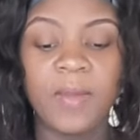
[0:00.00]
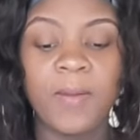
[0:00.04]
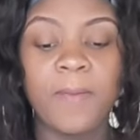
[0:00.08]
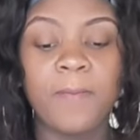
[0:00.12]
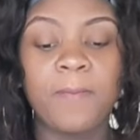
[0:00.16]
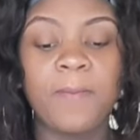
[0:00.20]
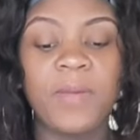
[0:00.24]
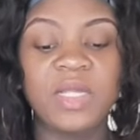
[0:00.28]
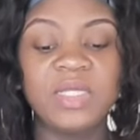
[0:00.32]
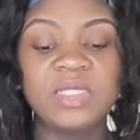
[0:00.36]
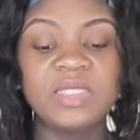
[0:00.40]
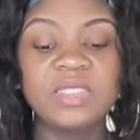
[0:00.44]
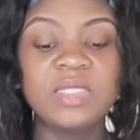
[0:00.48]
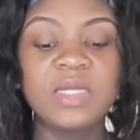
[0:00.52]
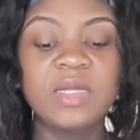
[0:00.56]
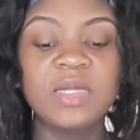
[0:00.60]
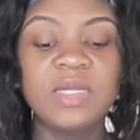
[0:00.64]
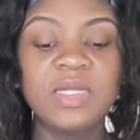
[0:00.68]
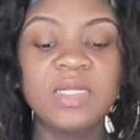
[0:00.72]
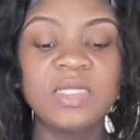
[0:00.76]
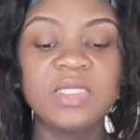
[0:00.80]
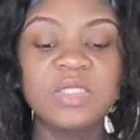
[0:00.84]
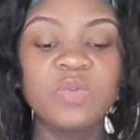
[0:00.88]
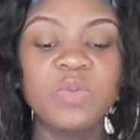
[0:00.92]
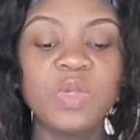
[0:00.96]
My
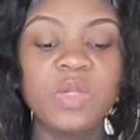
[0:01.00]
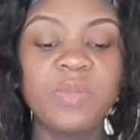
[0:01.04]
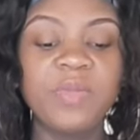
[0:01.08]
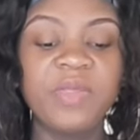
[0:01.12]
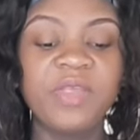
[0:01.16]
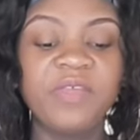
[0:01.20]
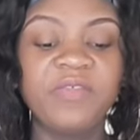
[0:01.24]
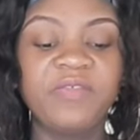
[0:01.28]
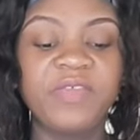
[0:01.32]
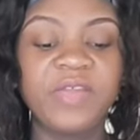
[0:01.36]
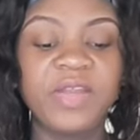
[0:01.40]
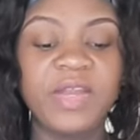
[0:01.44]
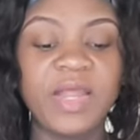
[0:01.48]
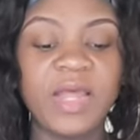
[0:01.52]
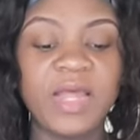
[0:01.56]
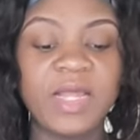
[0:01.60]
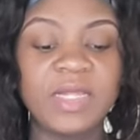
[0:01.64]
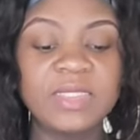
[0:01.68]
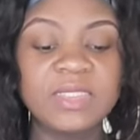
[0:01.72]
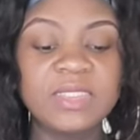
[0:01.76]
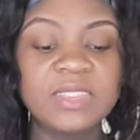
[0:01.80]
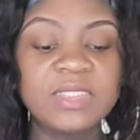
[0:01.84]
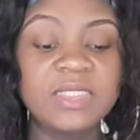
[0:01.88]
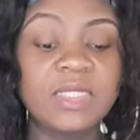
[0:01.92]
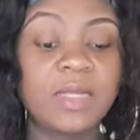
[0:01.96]
studies will be
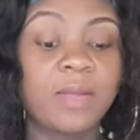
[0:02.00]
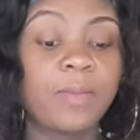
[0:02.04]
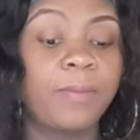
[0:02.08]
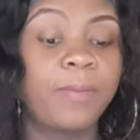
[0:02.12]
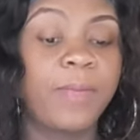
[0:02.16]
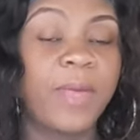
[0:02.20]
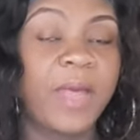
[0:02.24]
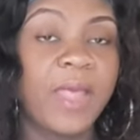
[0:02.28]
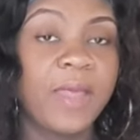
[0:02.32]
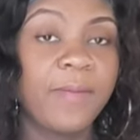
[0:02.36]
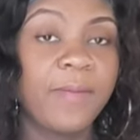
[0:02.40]
financed by